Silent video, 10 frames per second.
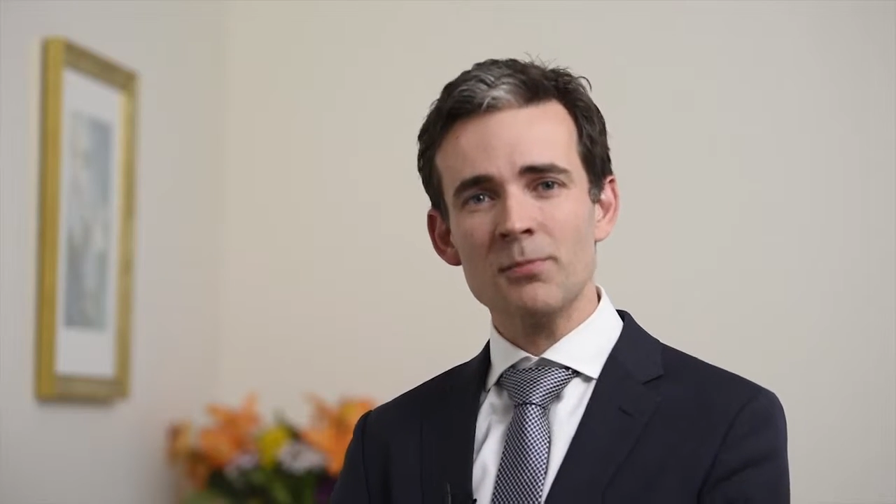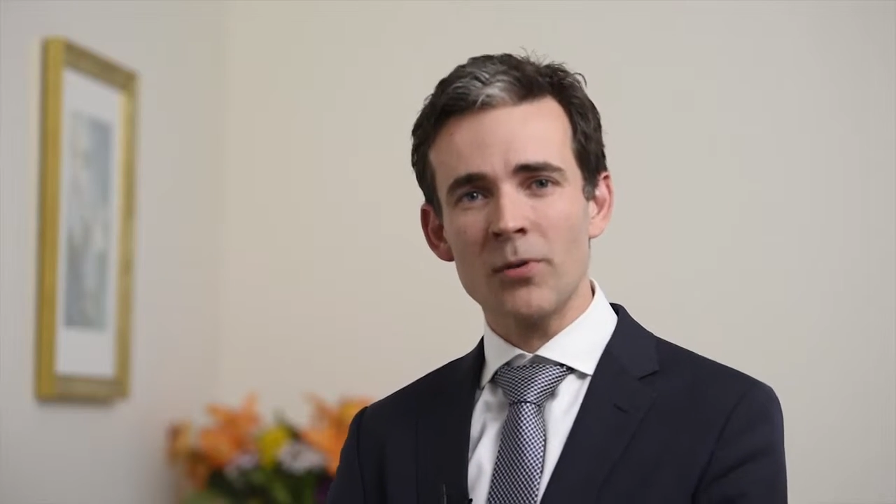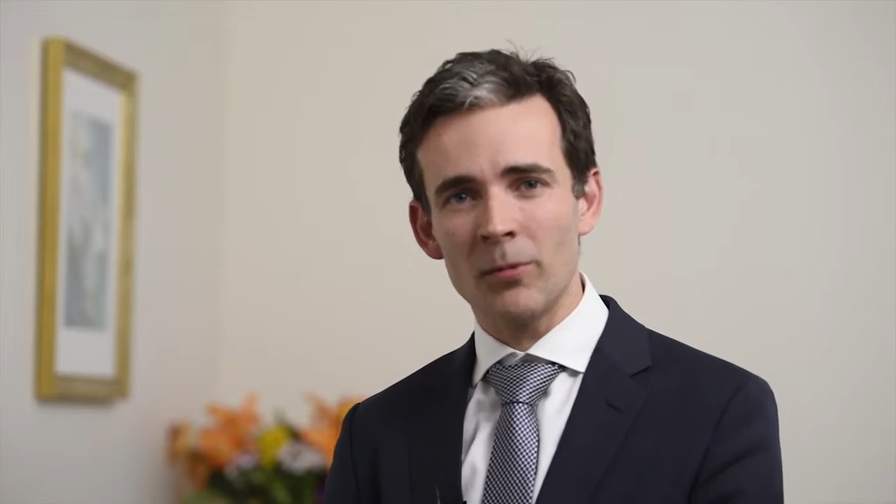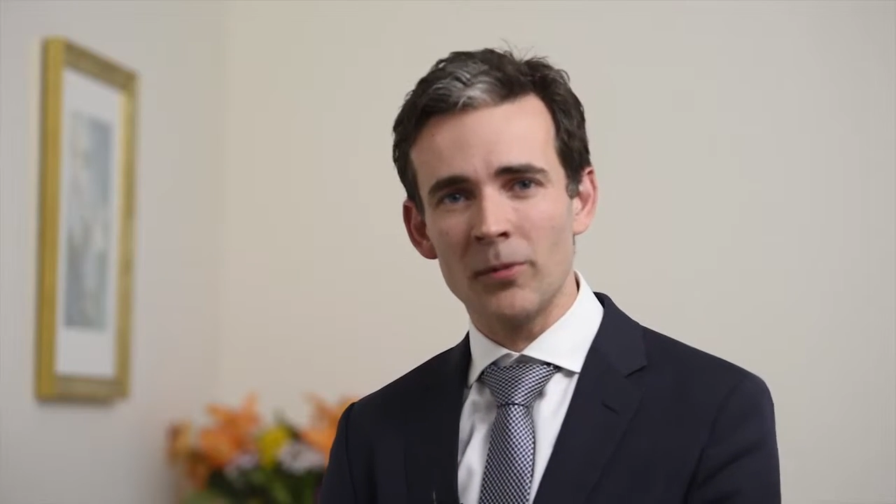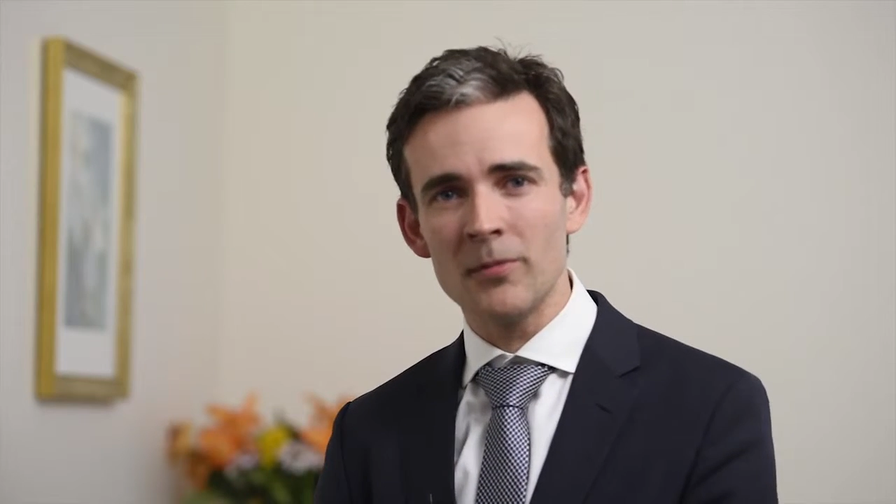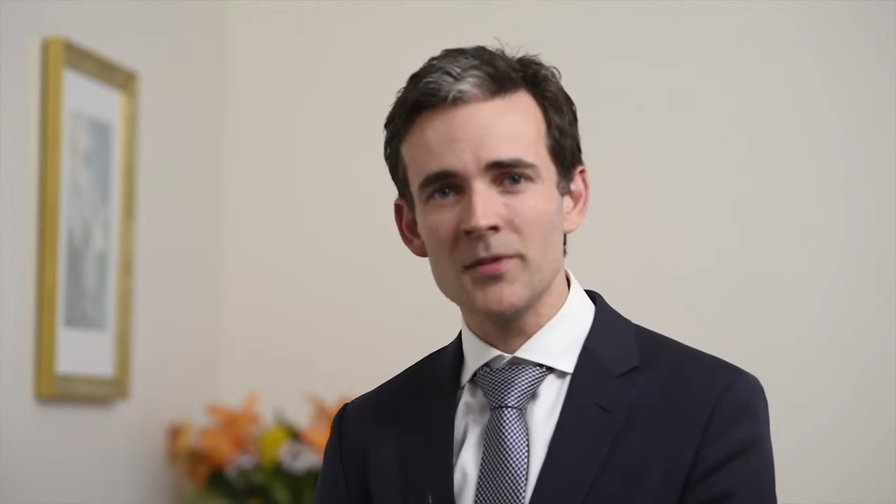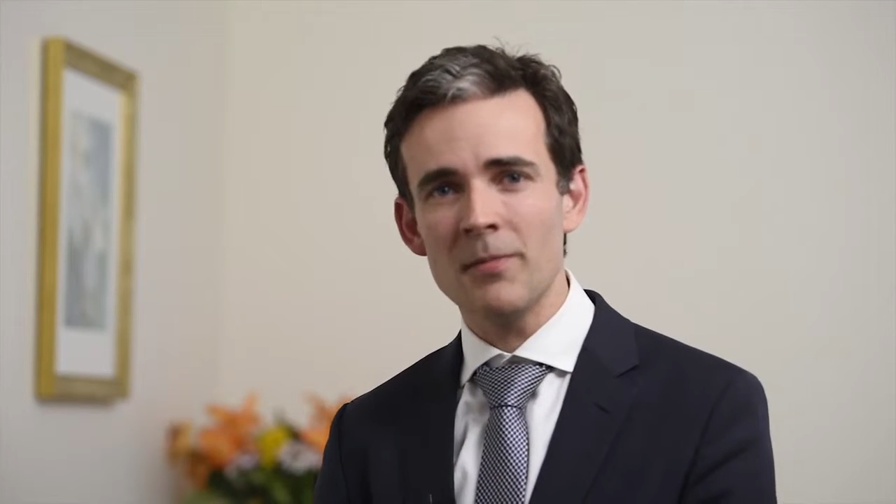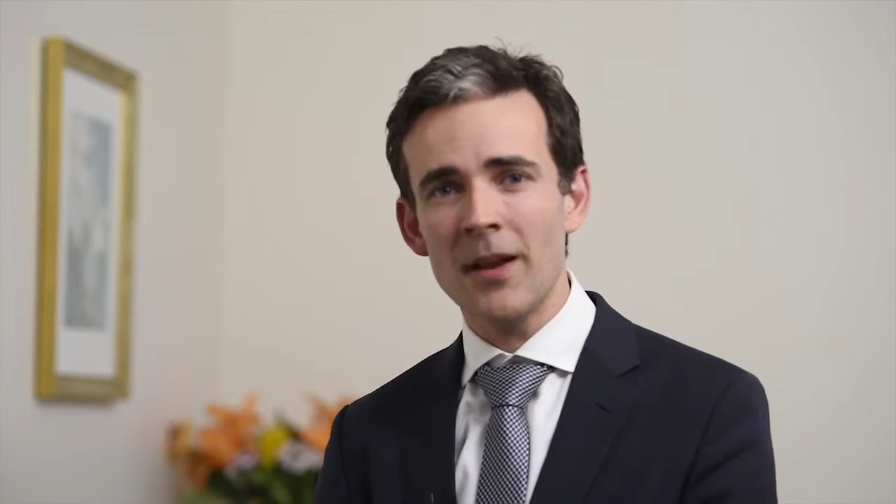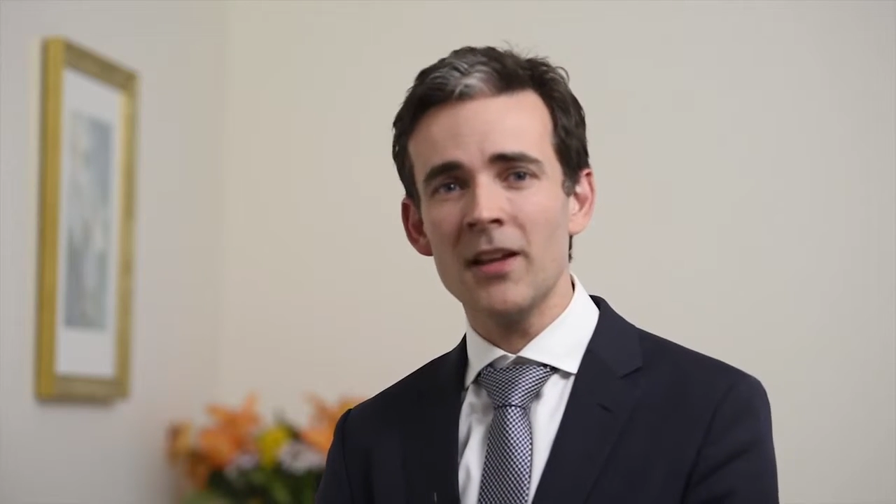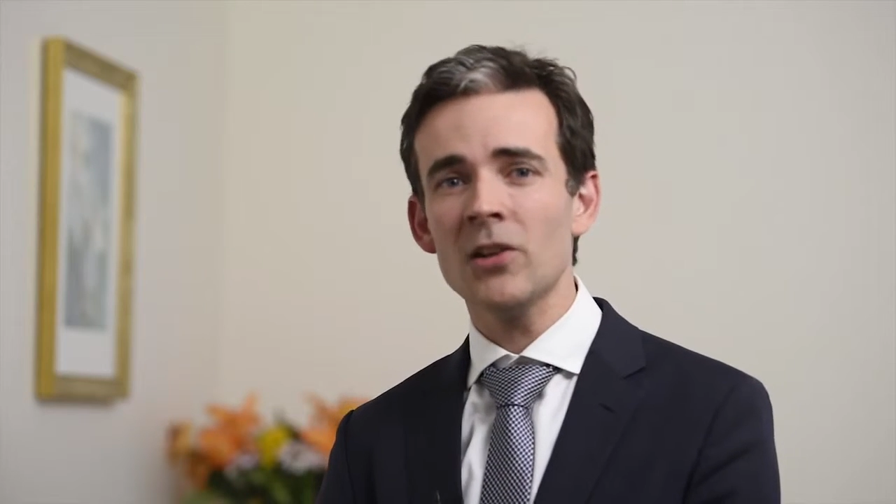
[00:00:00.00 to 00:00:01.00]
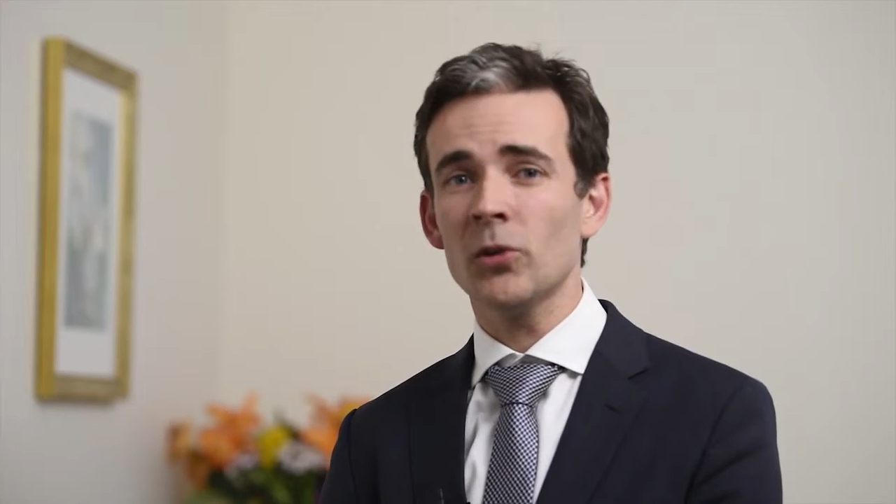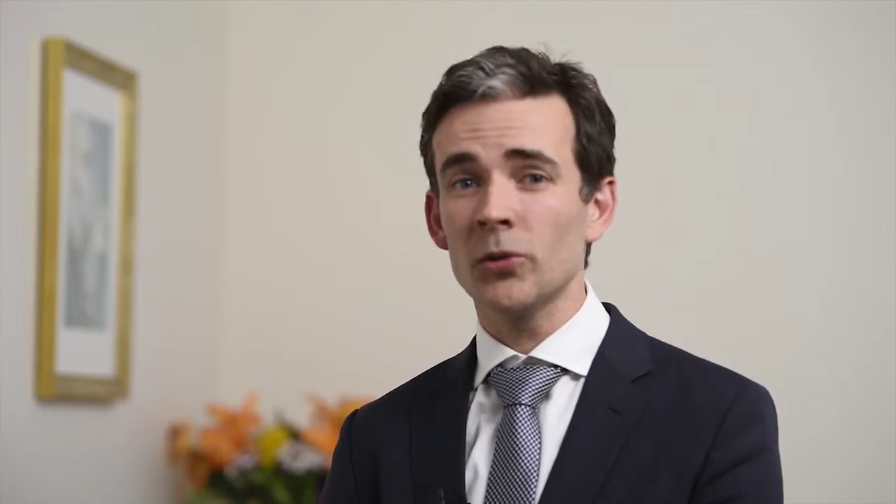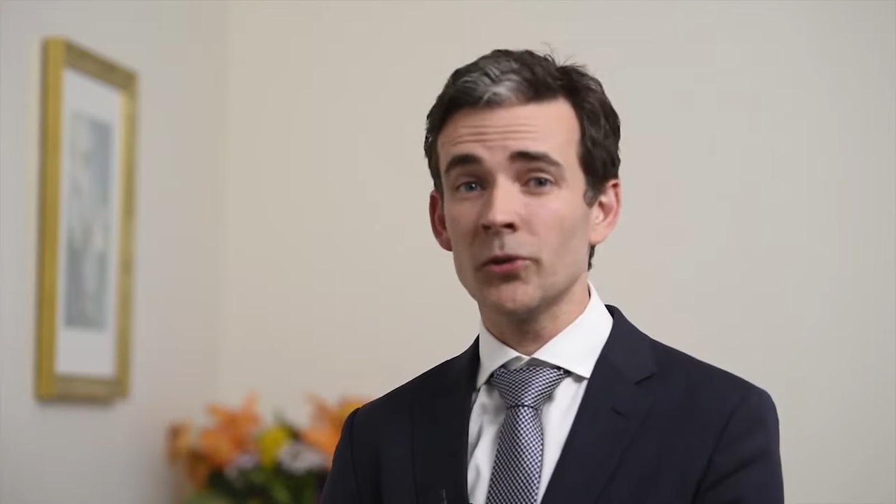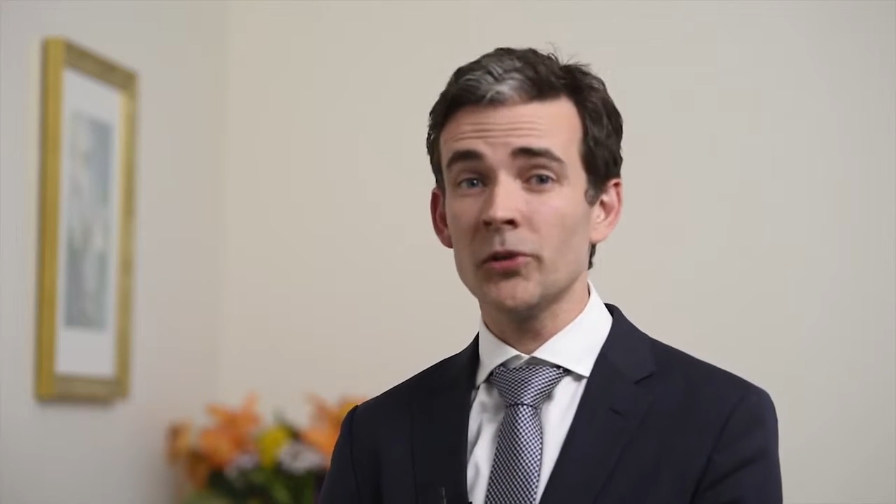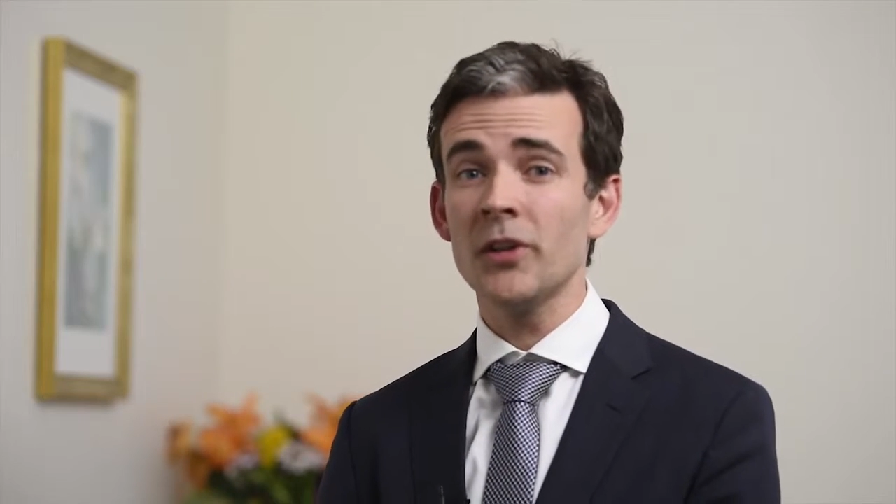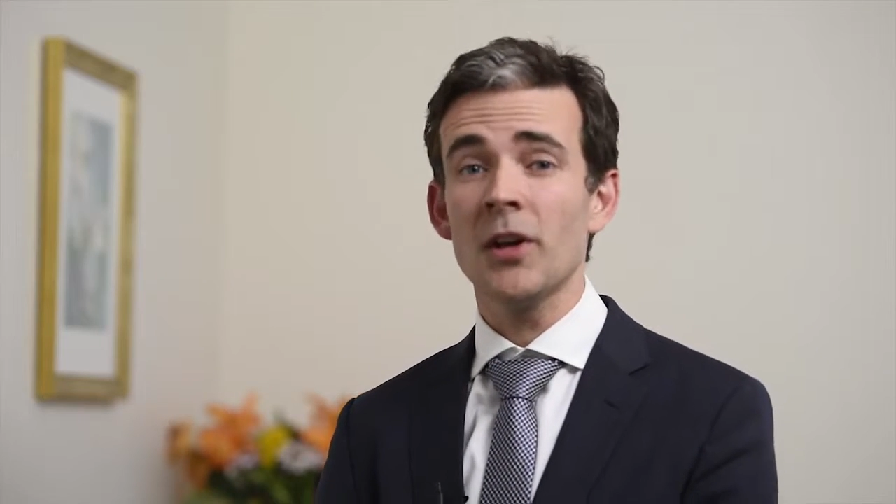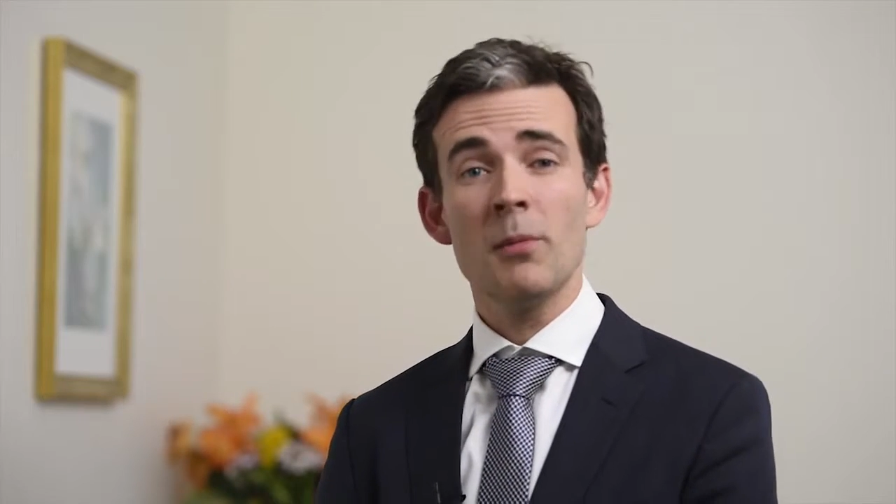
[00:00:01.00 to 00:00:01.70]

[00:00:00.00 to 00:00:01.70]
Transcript: problems may include